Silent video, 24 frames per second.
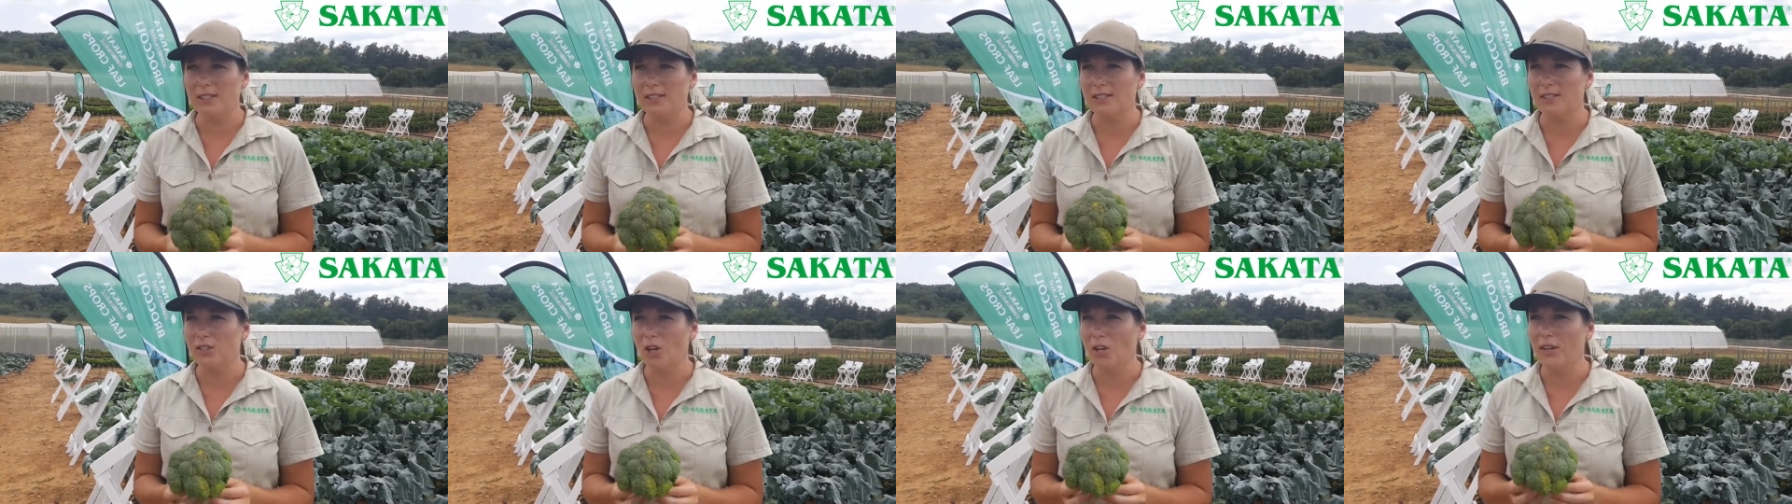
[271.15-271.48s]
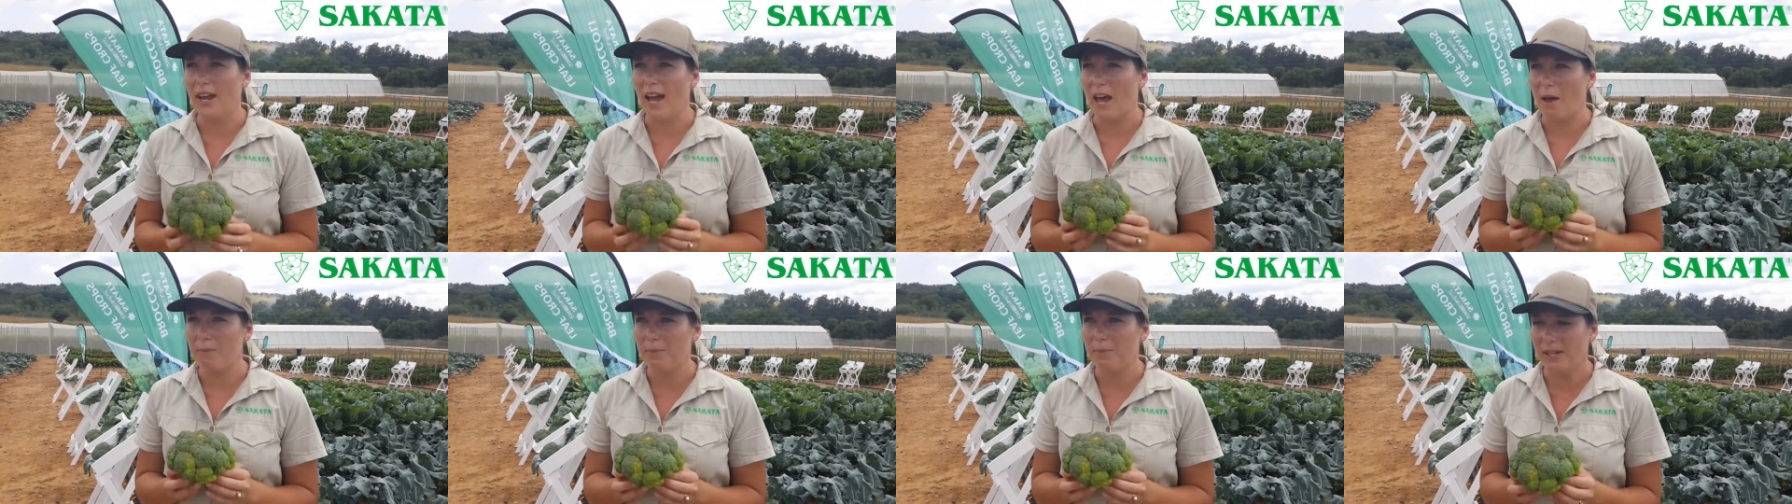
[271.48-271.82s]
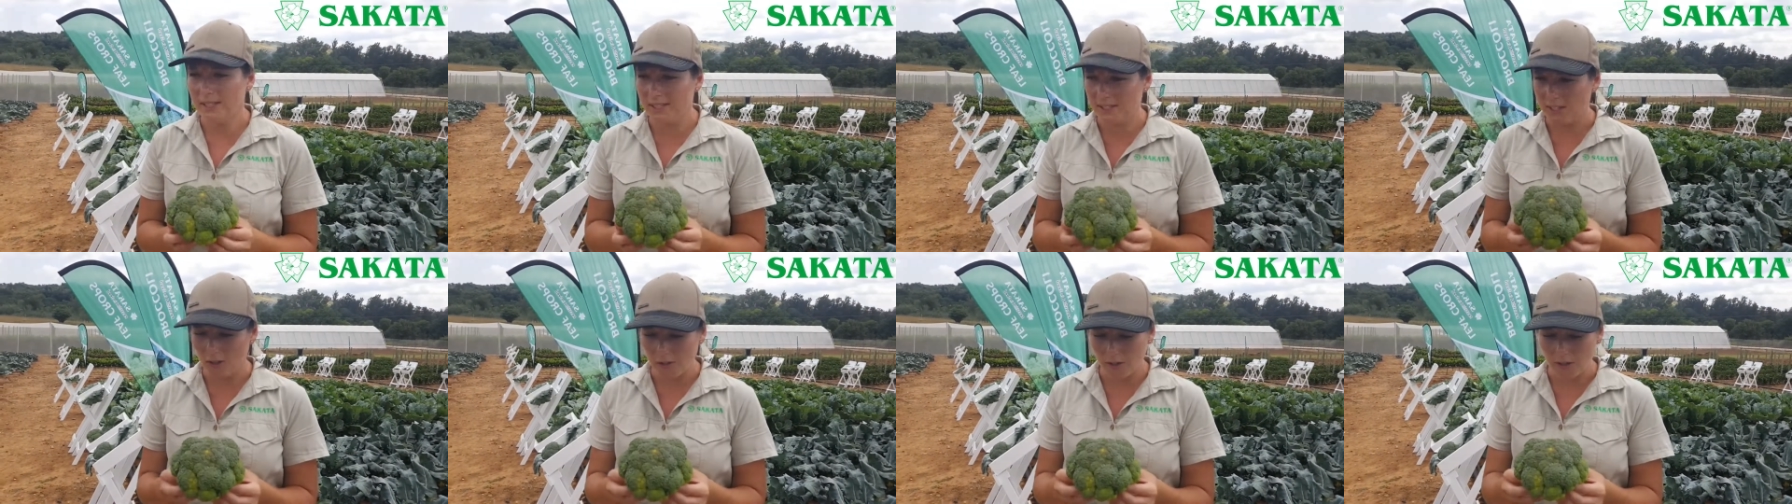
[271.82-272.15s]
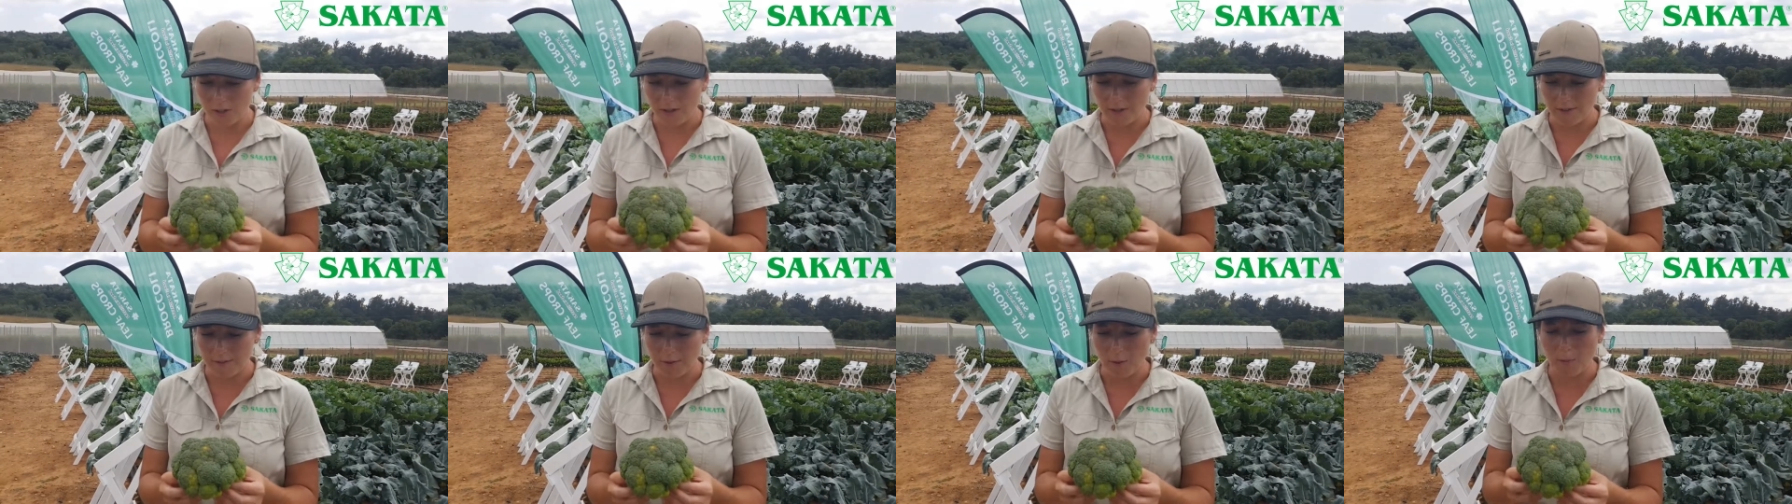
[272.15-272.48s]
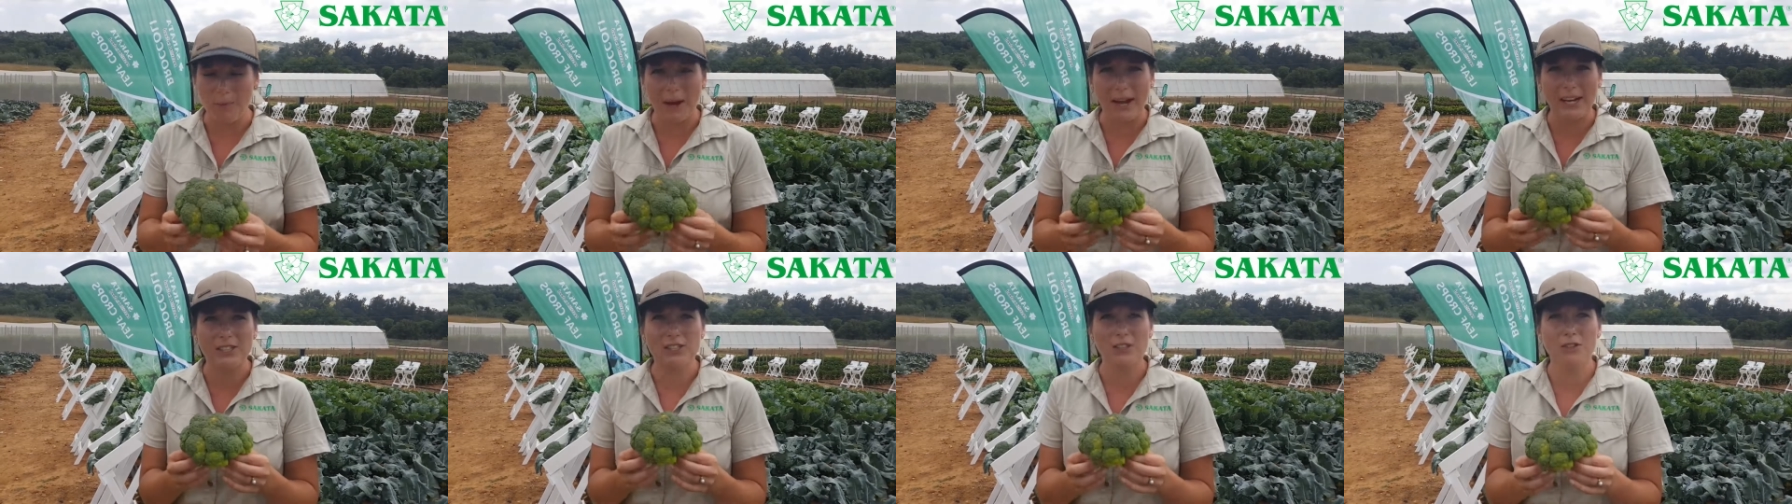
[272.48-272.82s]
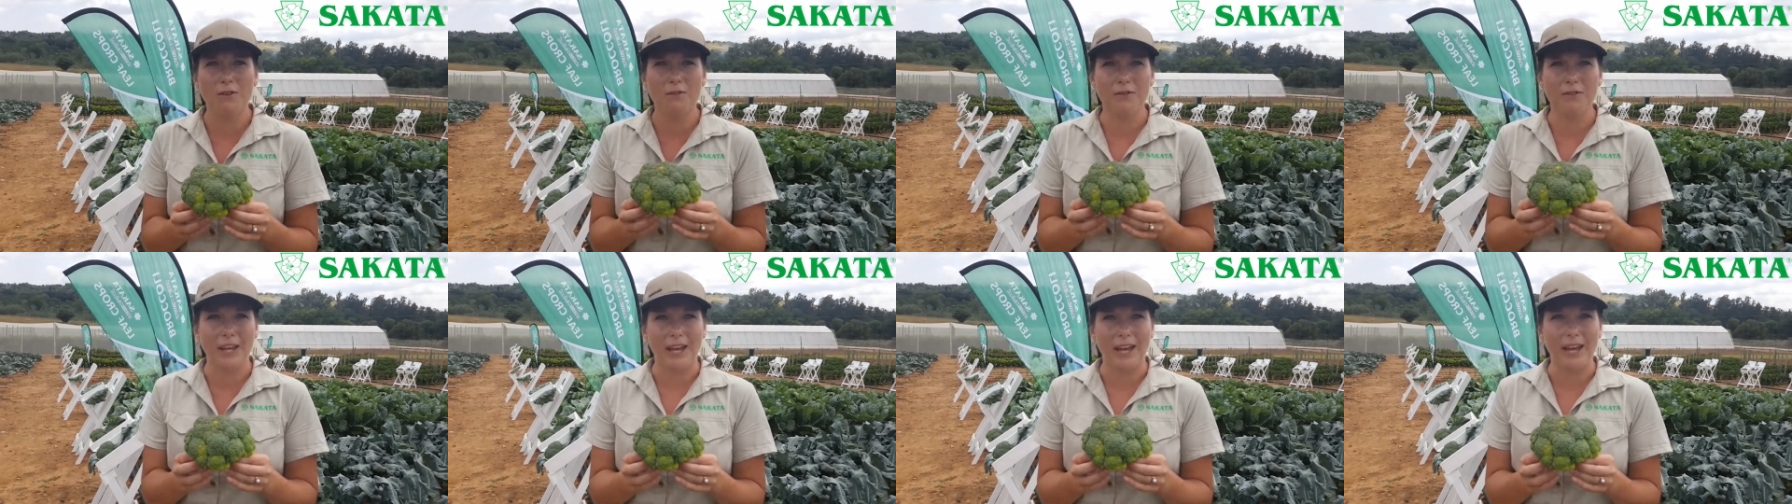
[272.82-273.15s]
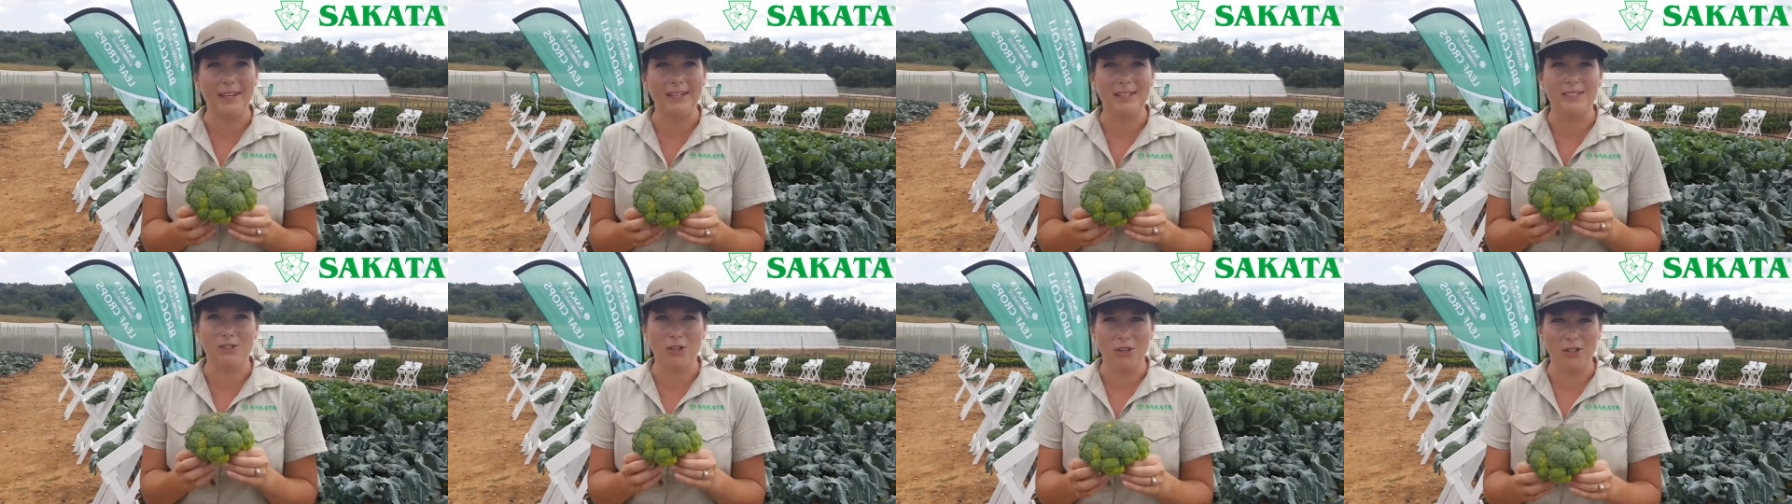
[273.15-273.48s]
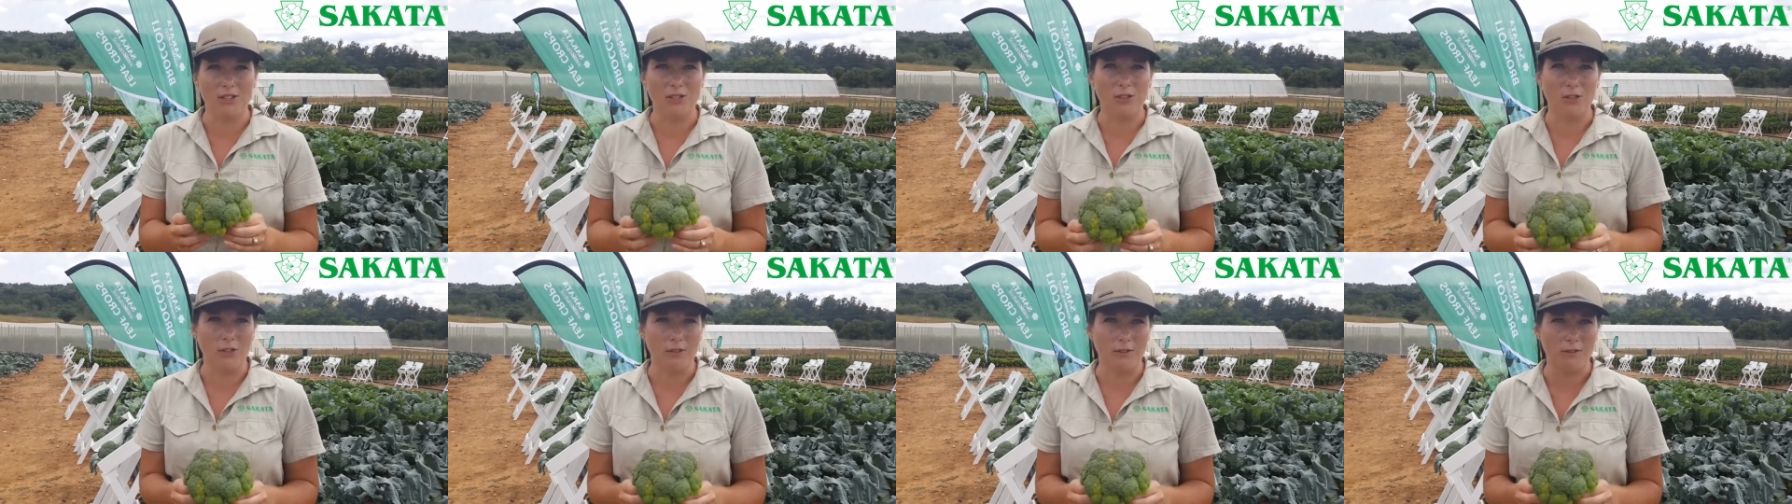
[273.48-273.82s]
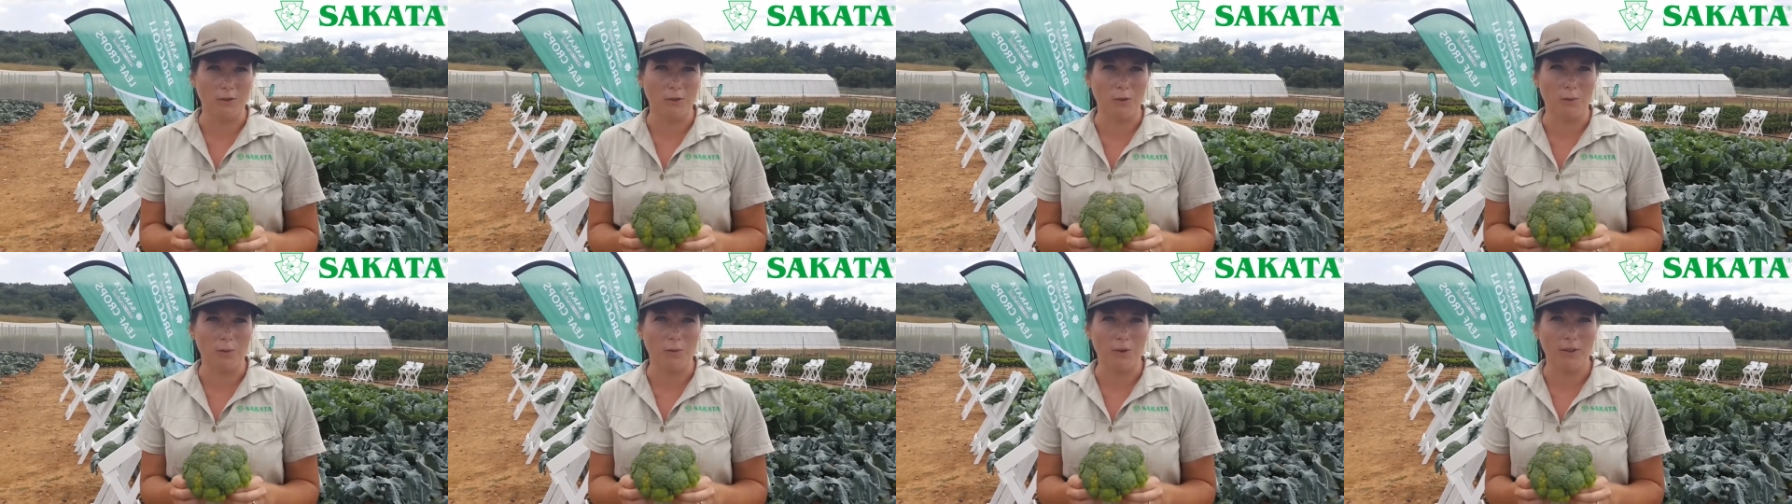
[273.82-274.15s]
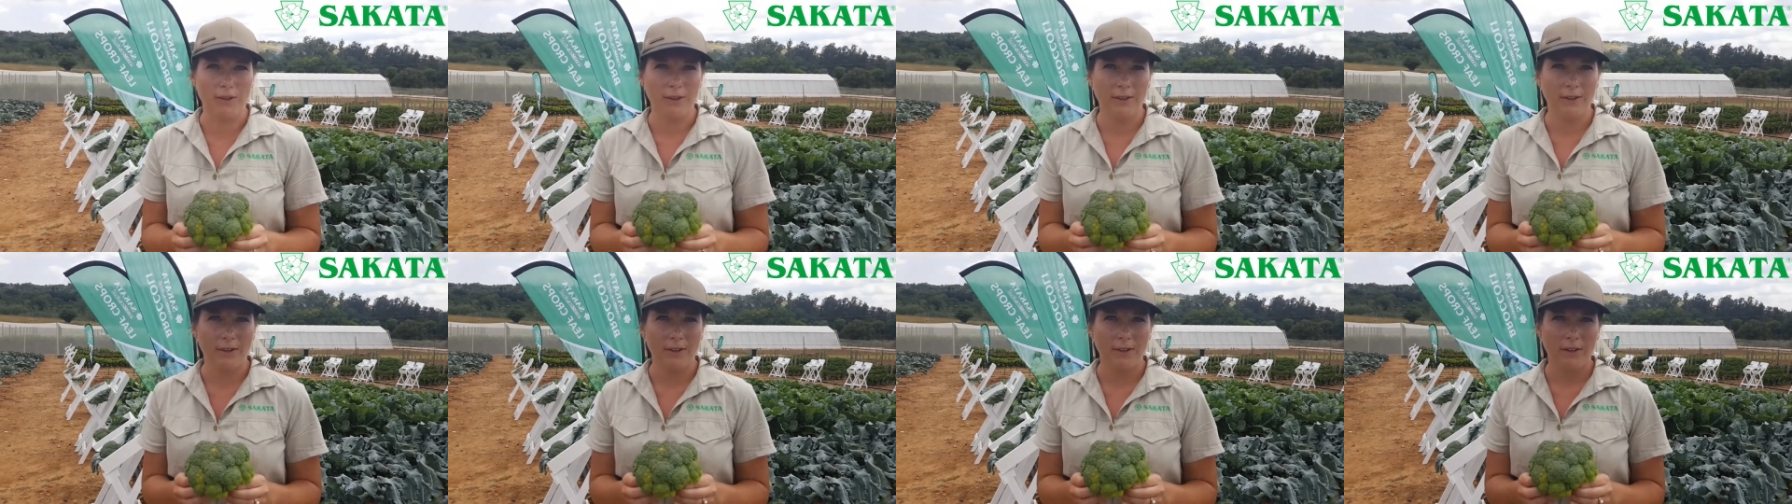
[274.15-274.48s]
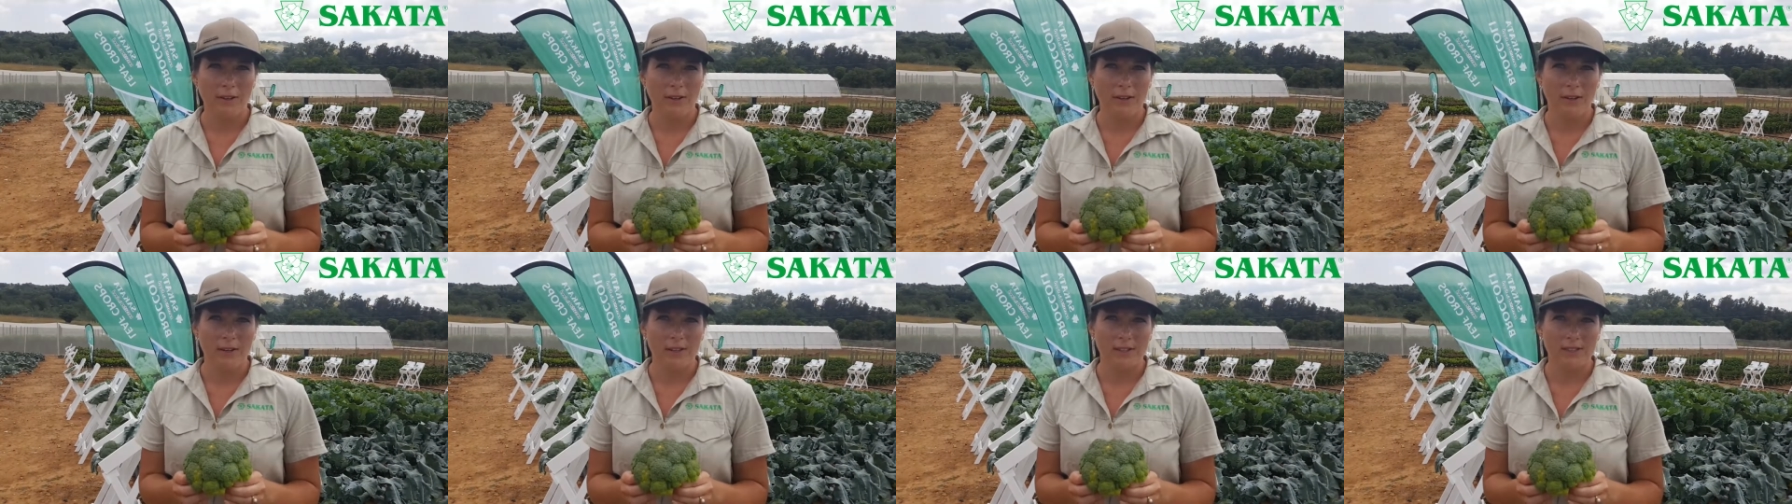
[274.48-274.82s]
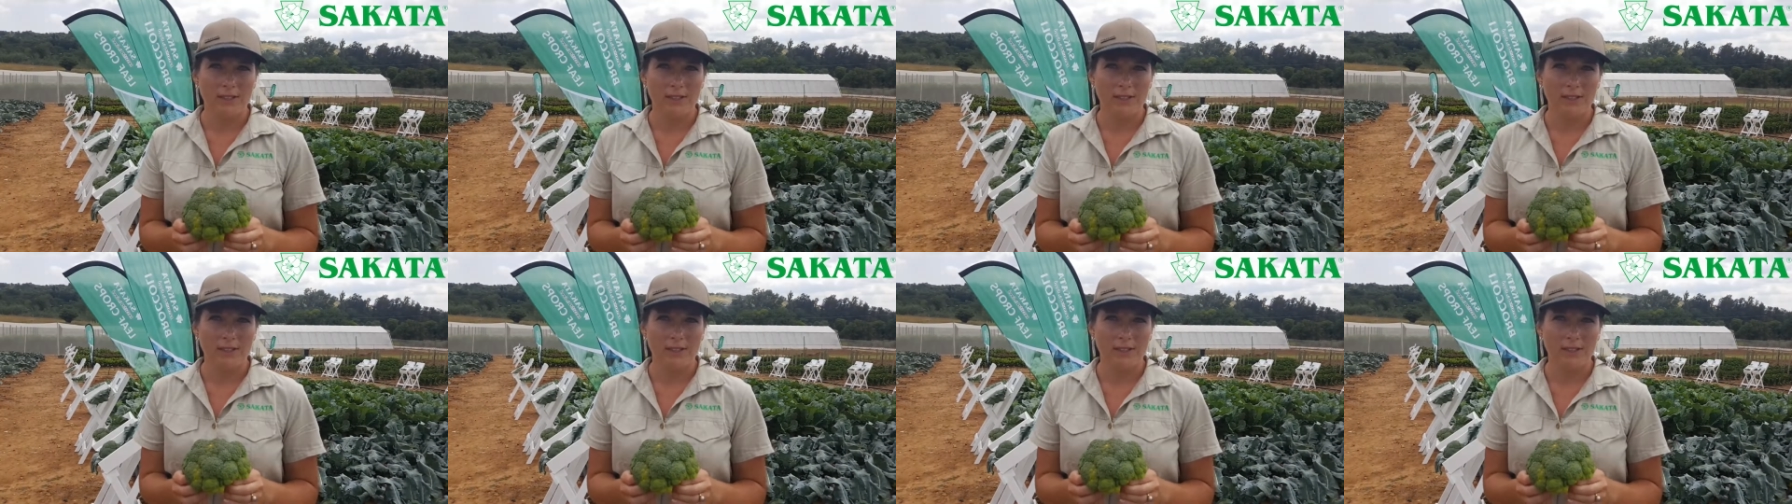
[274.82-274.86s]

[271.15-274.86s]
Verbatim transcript: it's not happy, so the formation of the head is not as uniform. okay.